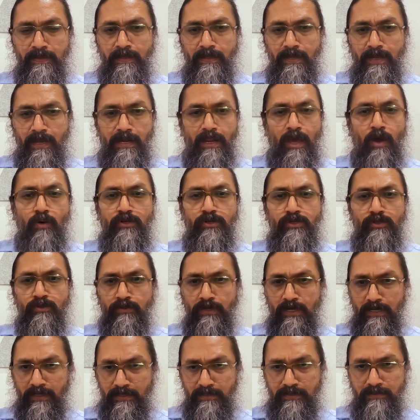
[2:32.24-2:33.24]
And how do you
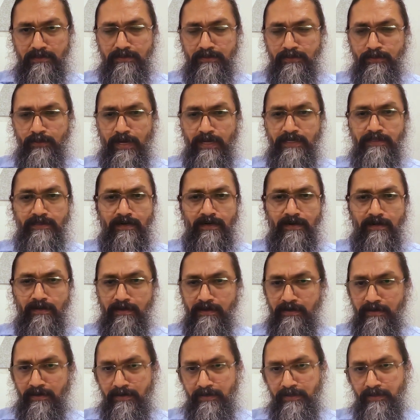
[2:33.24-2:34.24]
learn? You either
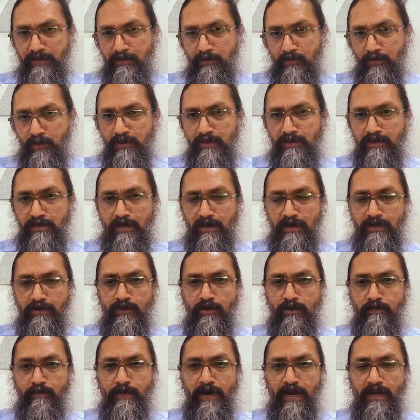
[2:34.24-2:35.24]
learn on your own or
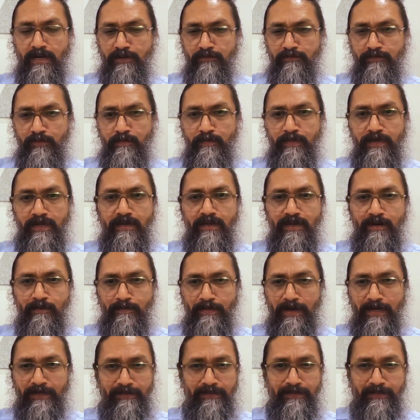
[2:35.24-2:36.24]
you are part of a bigger
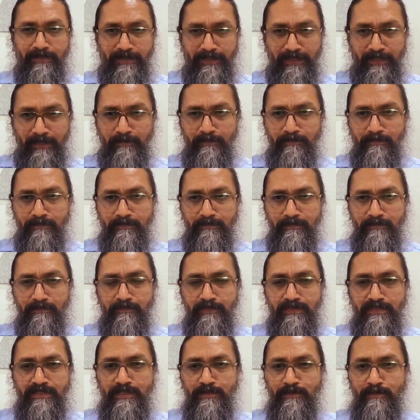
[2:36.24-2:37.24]
better team
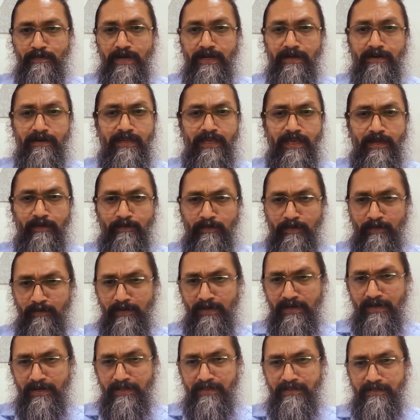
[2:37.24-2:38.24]
which has better
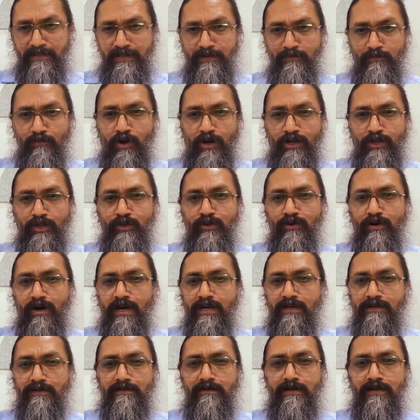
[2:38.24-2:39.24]
capability than what you
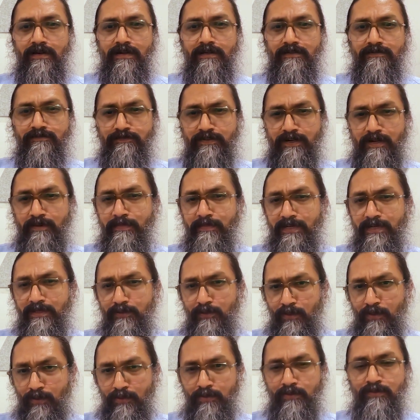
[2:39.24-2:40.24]
are to learn from
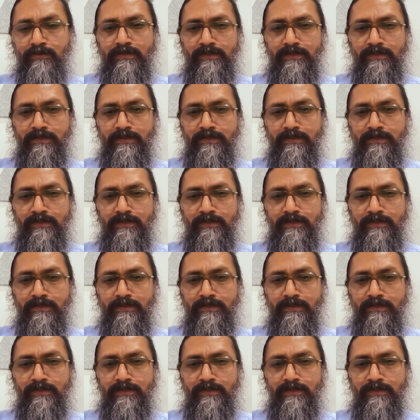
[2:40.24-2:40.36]
and grow.